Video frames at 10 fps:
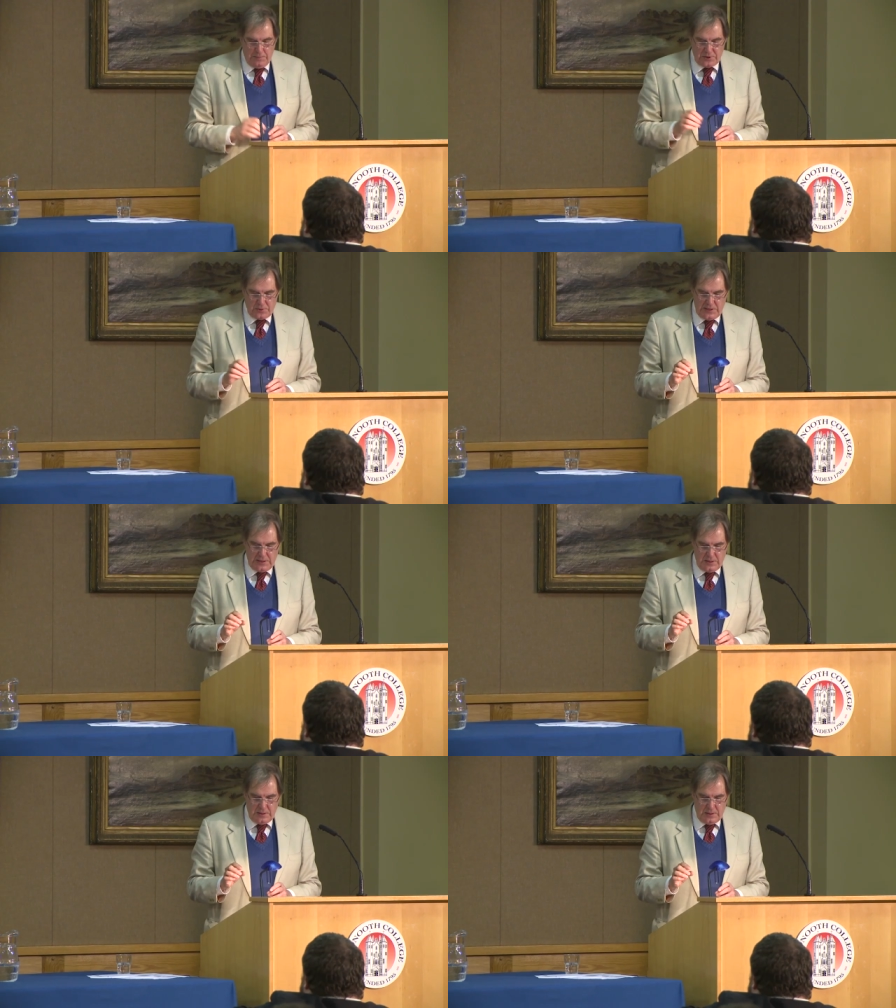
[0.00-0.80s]

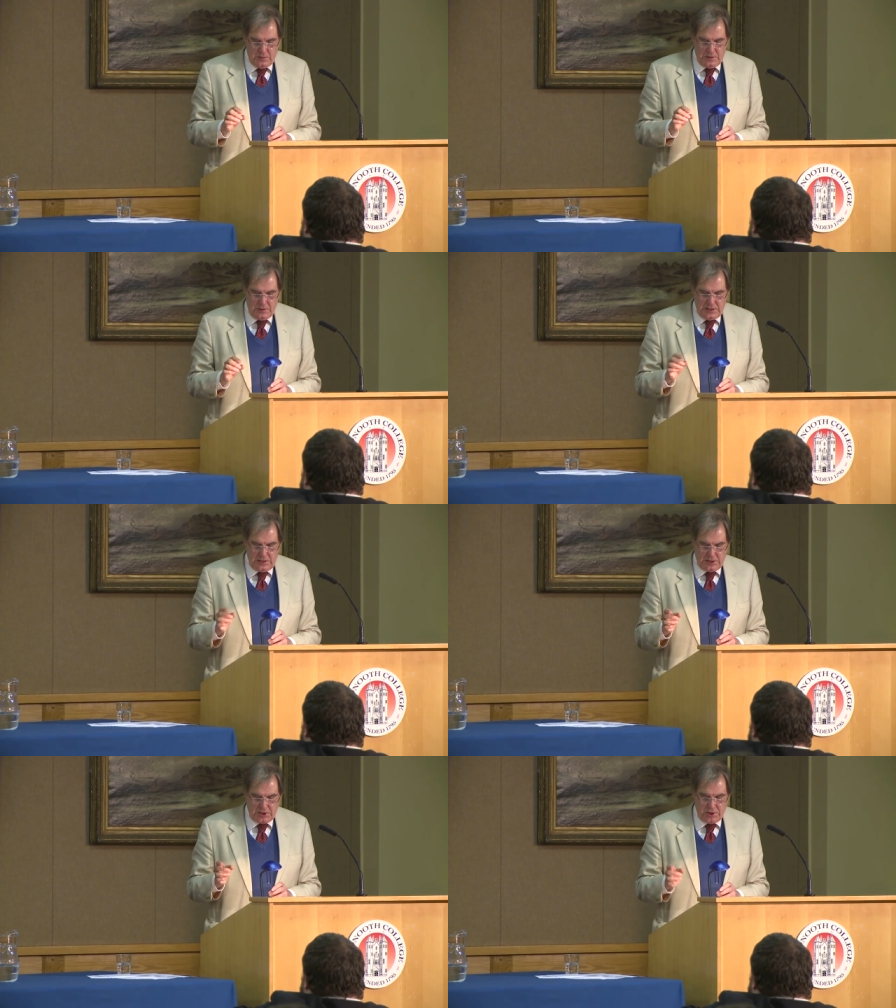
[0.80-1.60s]
between
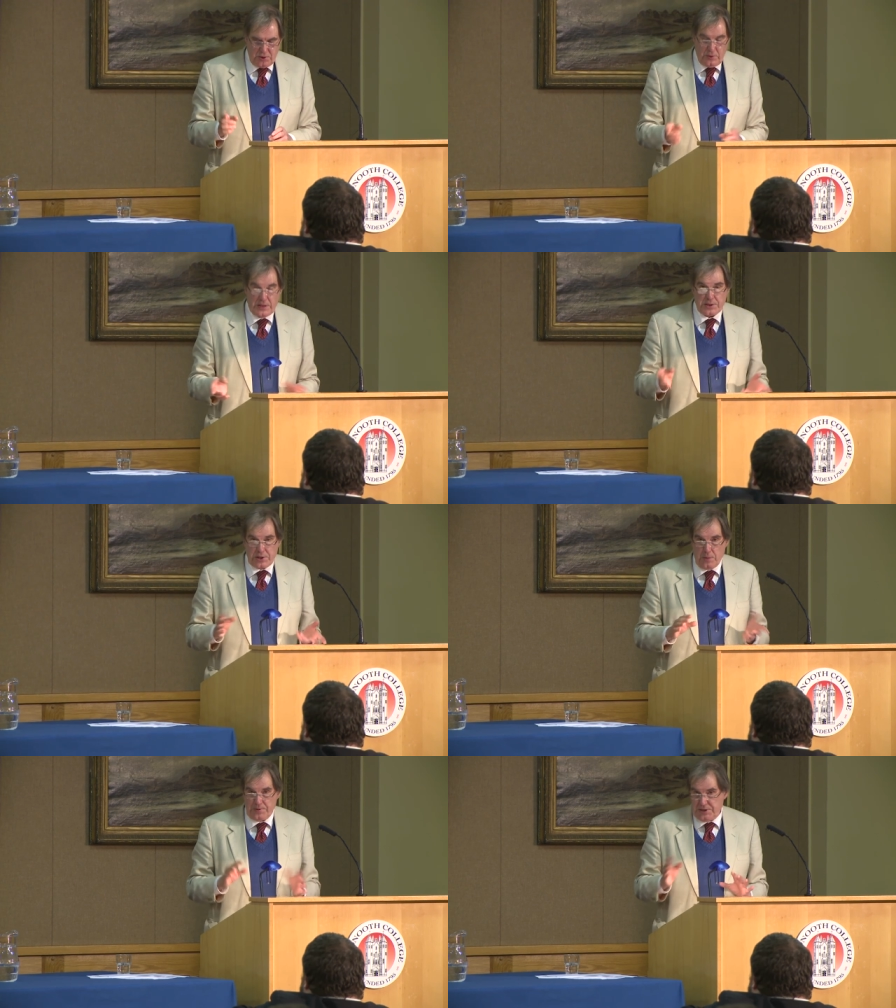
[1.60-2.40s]
these two
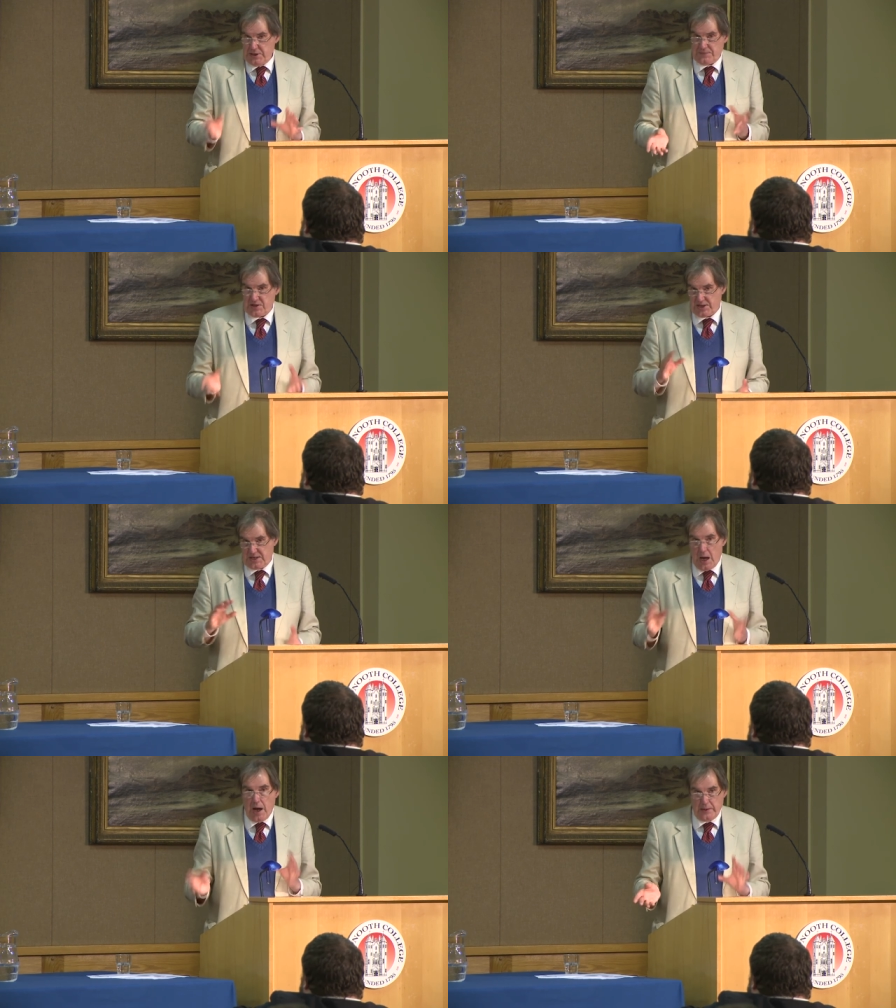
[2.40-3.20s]
interpretative
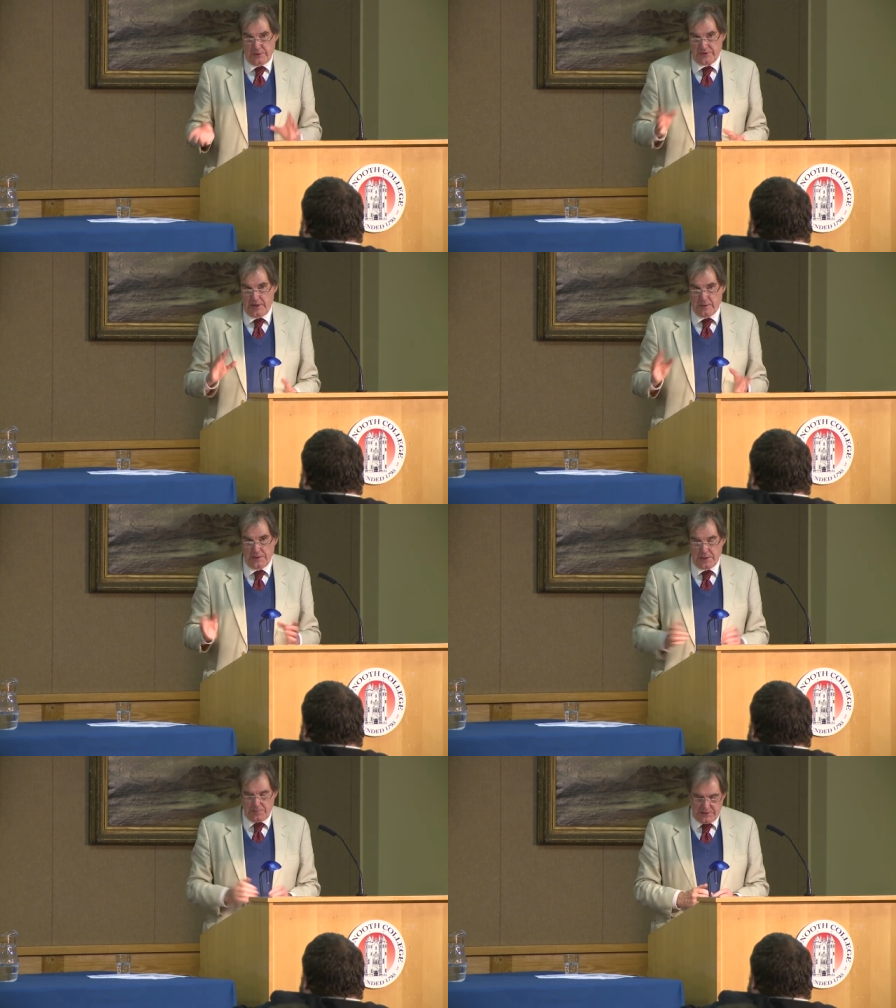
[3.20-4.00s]
styles. They are
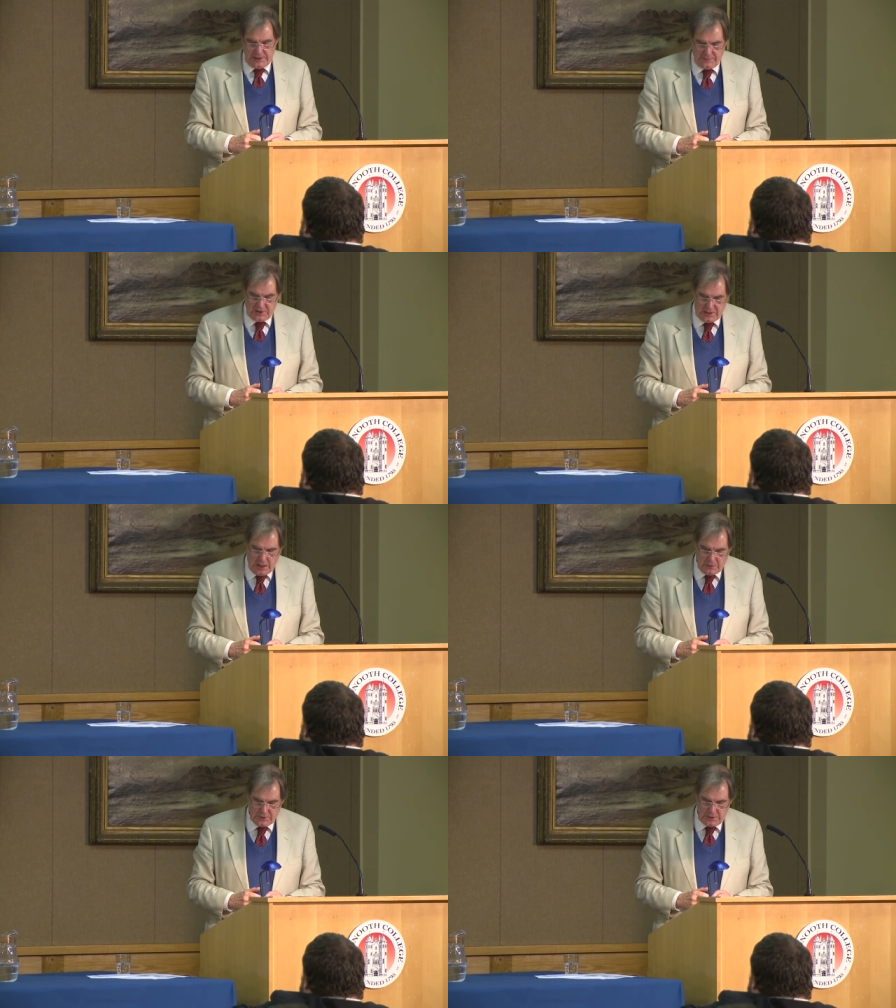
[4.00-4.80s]
interpretative
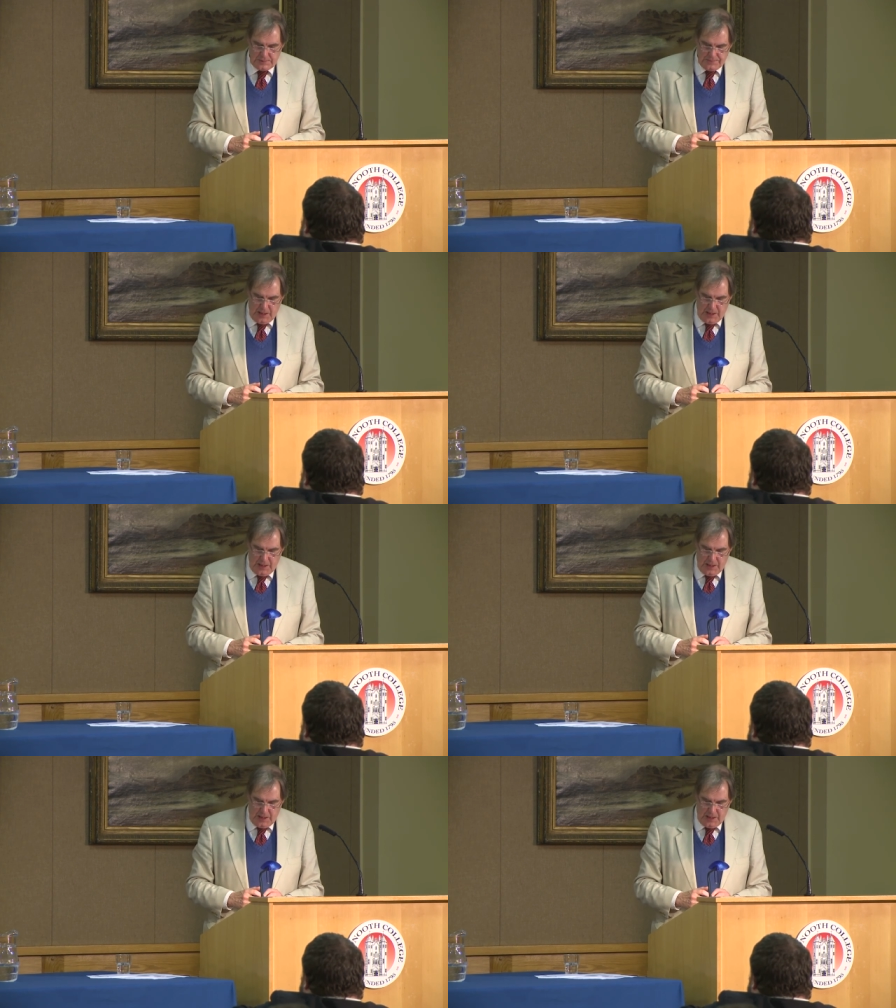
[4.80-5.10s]
styles.